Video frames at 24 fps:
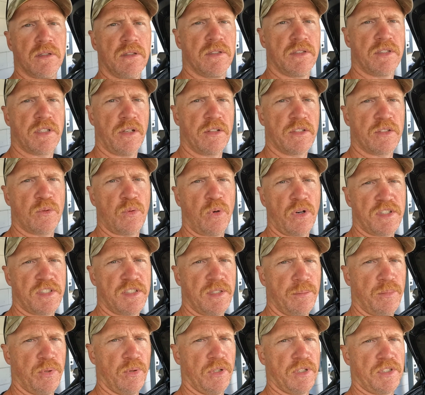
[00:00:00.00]
So it's quite
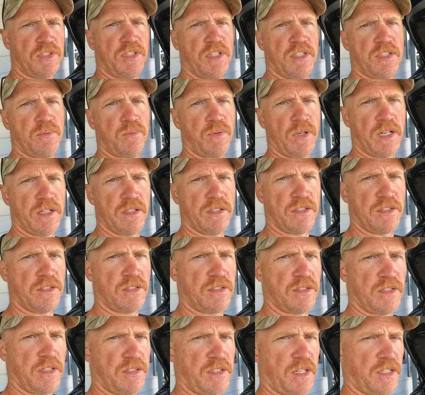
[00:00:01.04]
simple. It just
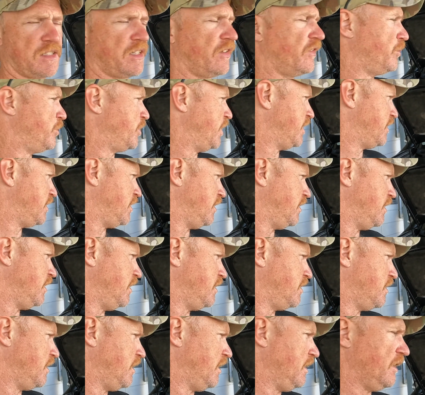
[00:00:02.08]
runs, it doesn't have a
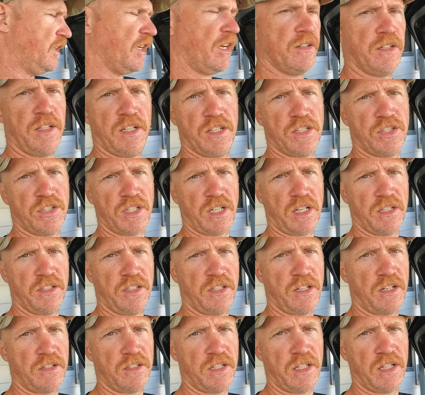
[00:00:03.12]
BC-DC, you don't need a shunt, you
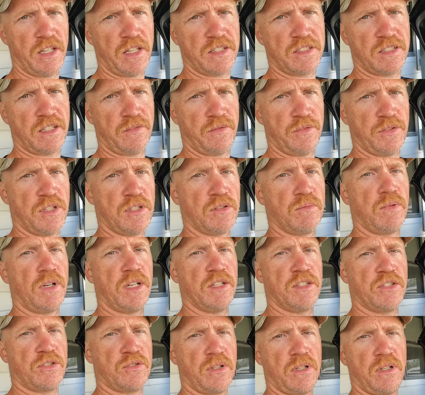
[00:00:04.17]
don't need any of that stuff. It just
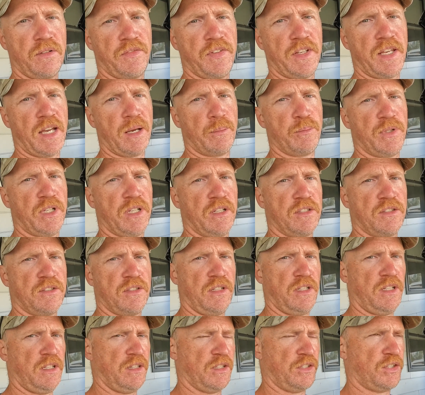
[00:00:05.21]
runs straight off the app. You can
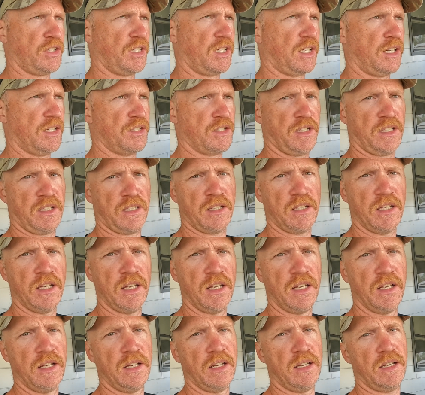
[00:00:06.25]
see the charging,
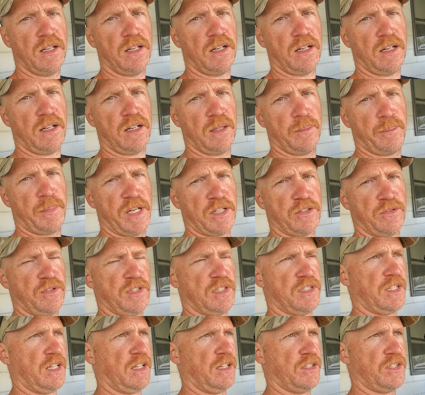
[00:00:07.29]
the battery
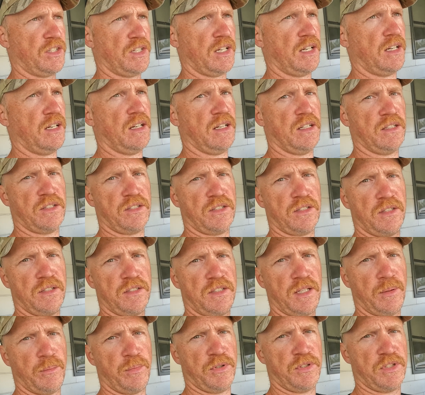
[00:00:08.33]
state of charge, the
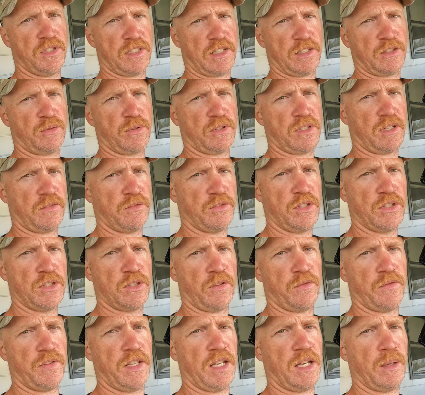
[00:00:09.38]
temperatures, that sort of stuff, just
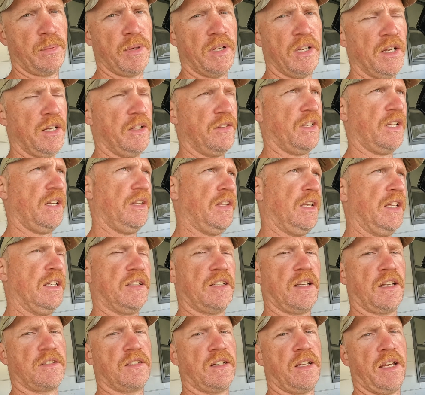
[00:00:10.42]
off the app. The only thing it
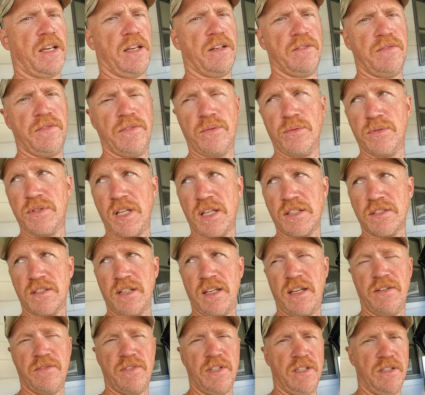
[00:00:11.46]
doesn't have, or doesn't
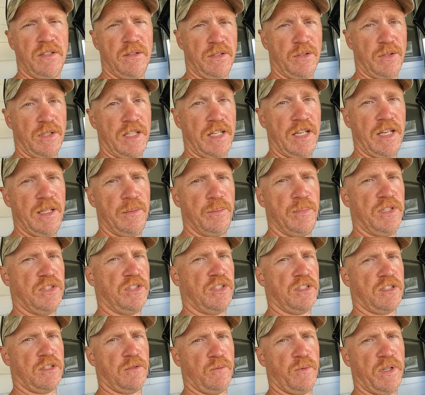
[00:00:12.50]
have it keep, is
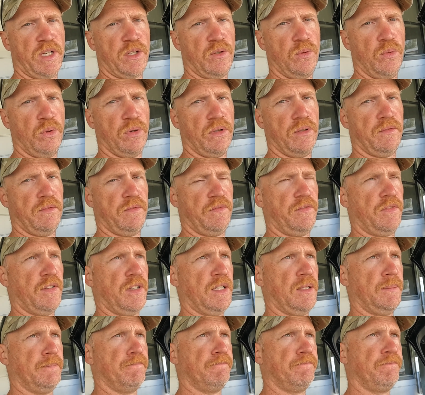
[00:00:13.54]
just a record of,
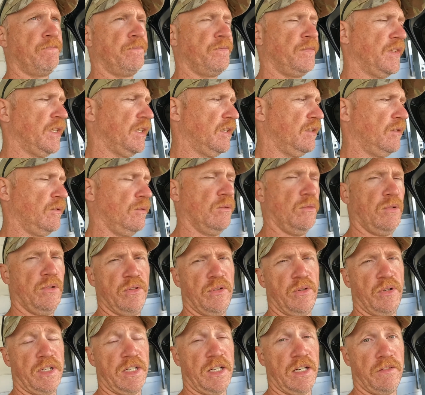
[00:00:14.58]
well,
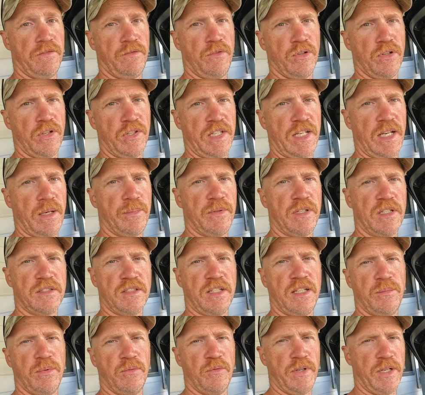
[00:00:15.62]
I can't find on the app, it doesn't
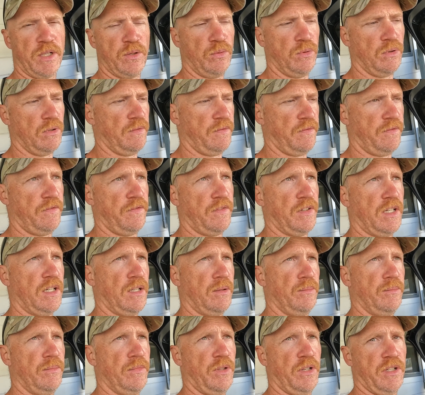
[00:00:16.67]
keep a record
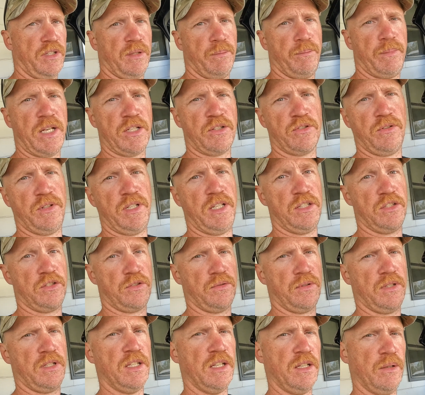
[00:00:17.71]
of like the battery
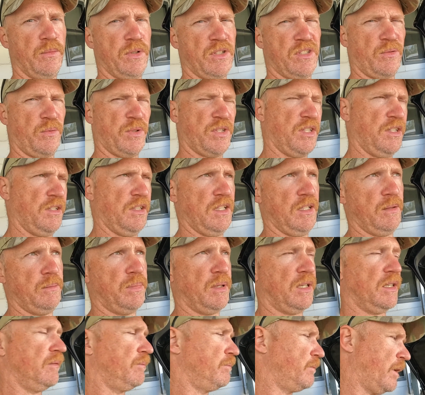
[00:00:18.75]
history, which I wish it did,
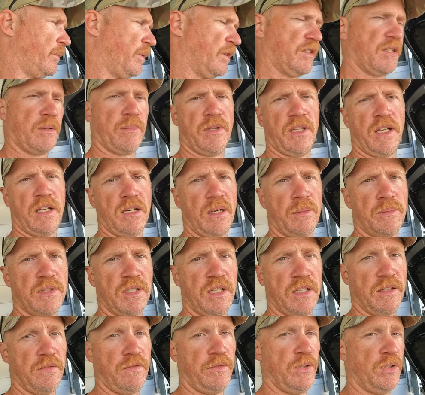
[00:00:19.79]
but maybe it's something they can update
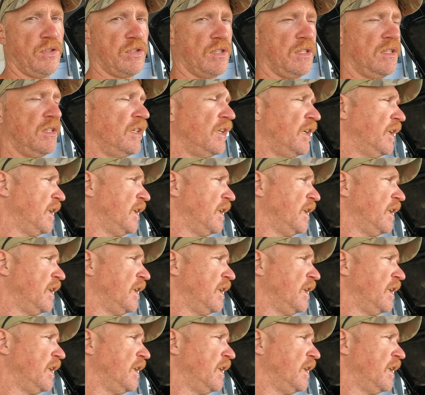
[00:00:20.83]
in the future.